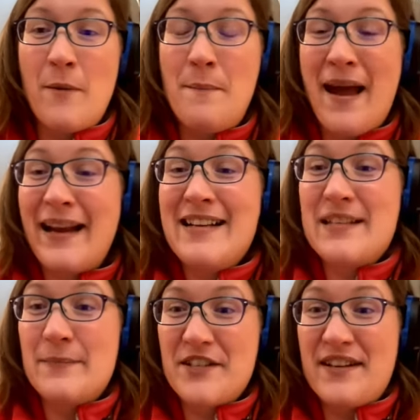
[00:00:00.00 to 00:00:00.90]
a
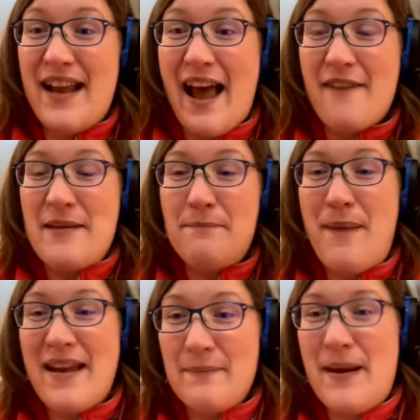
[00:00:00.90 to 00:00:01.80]
mechanism, doesn't have any
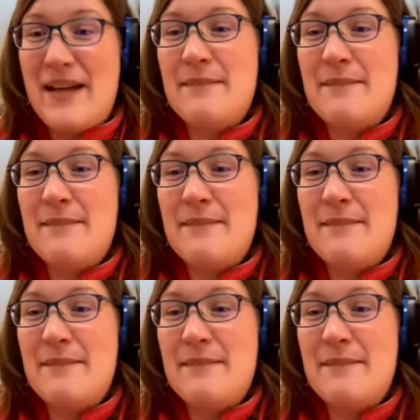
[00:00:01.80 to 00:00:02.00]
baked-in